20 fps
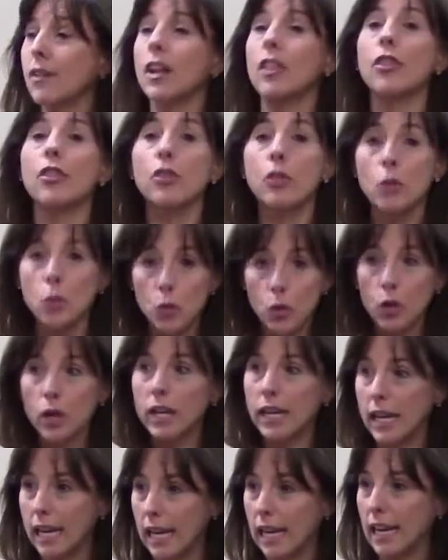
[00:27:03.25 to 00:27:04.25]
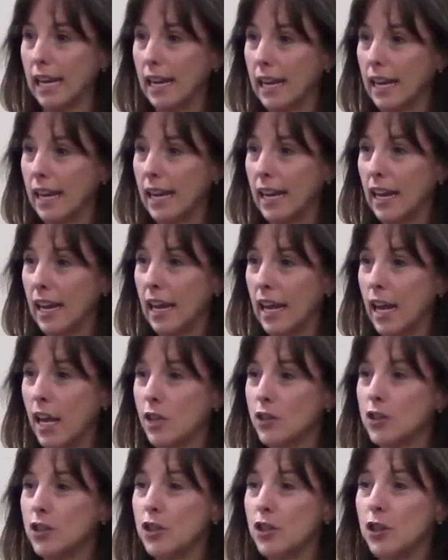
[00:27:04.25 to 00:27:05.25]
authority
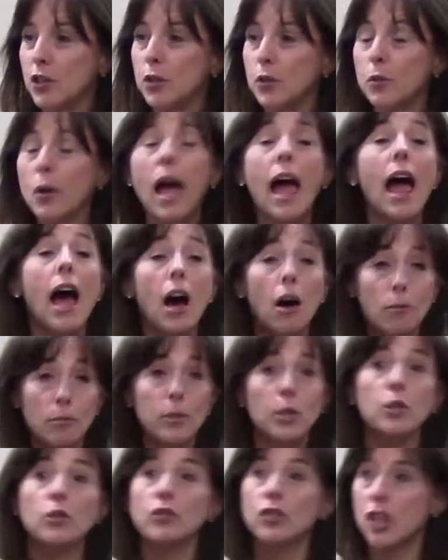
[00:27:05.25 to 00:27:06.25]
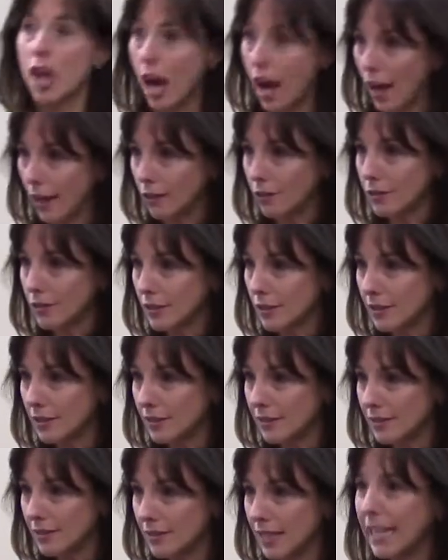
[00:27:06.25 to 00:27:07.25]
to help your child
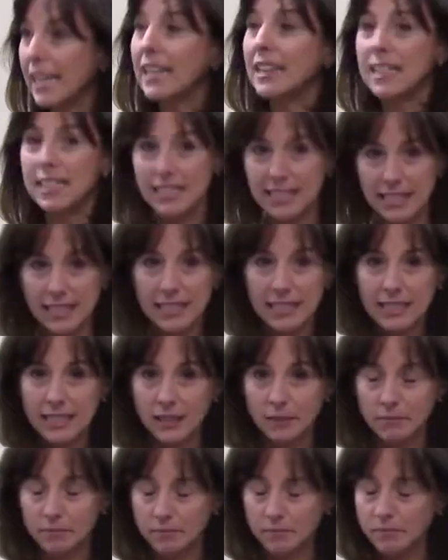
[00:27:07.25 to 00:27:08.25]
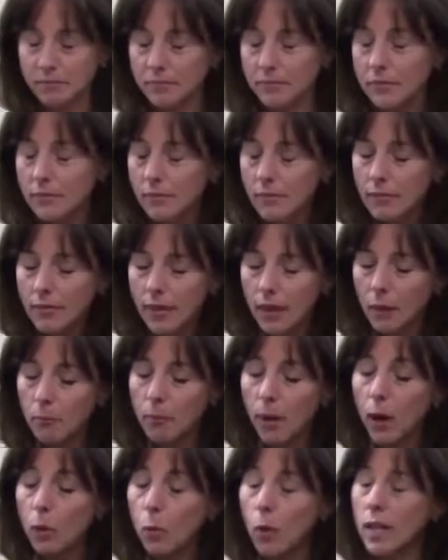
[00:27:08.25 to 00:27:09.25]
in the system.
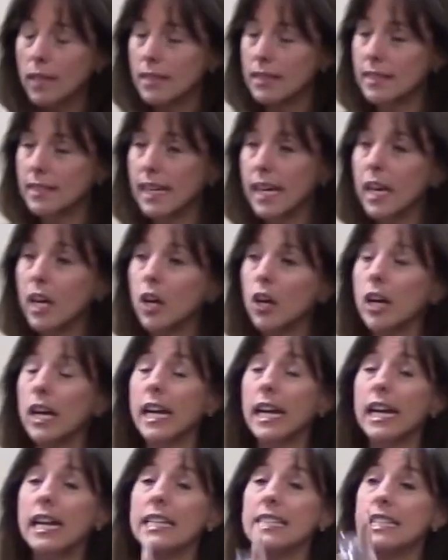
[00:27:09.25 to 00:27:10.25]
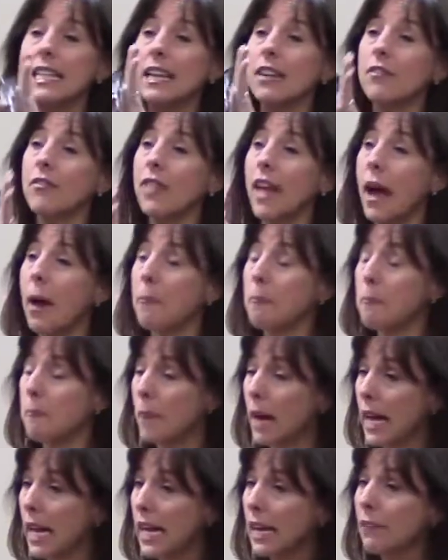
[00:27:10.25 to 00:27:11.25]
But what's scary is if that
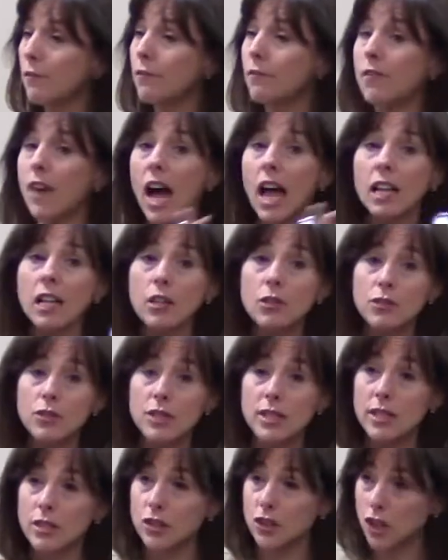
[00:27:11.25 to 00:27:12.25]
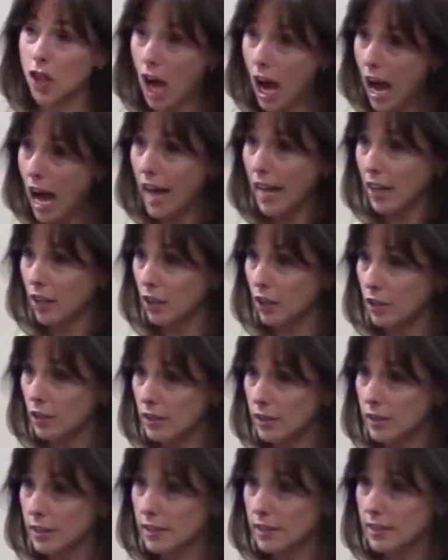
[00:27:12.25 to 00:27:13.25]
money follows the
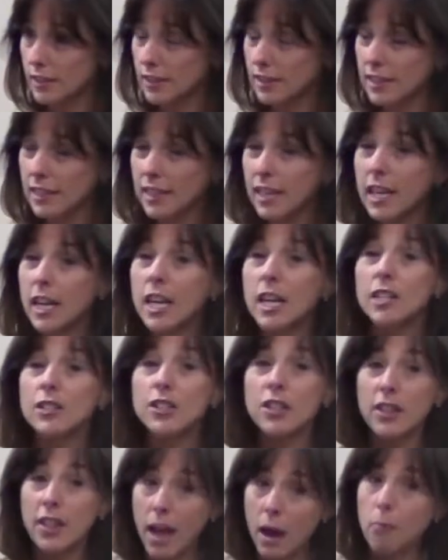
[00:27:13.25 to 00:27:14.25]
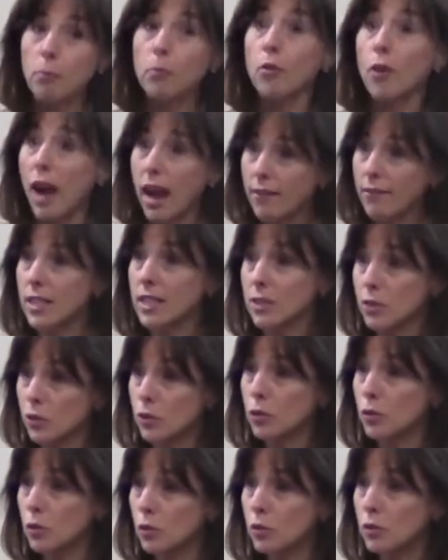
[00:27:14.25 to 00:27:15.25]
child to that private
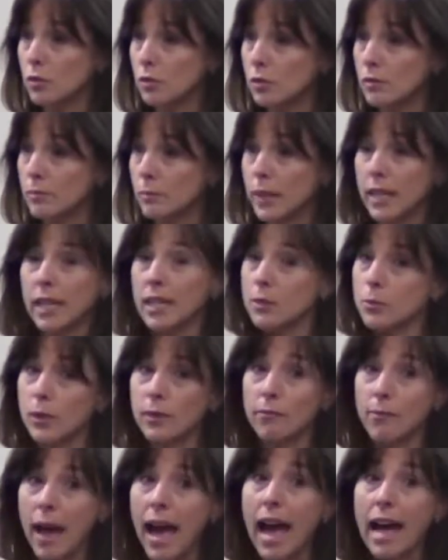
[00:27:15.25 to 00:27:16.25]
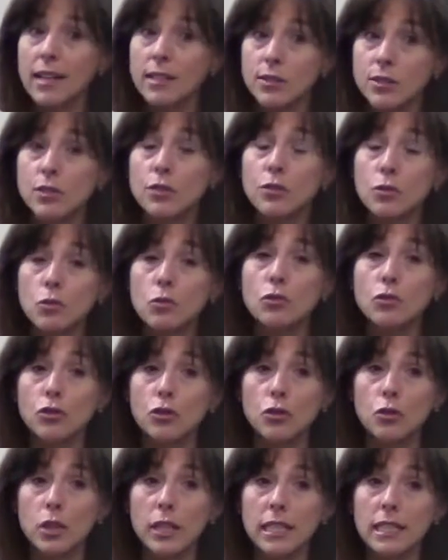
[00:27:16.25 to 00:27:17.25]
school, because we passed school
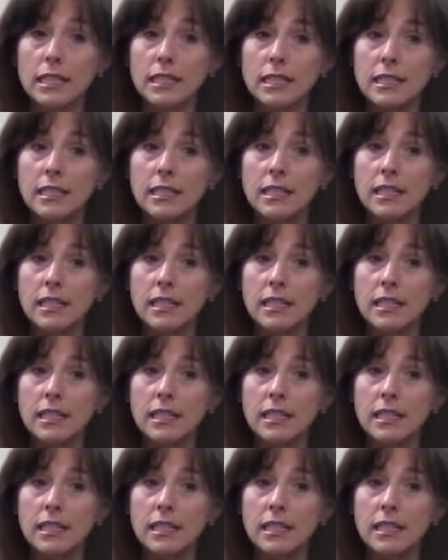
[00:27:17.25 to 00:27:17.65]
choice,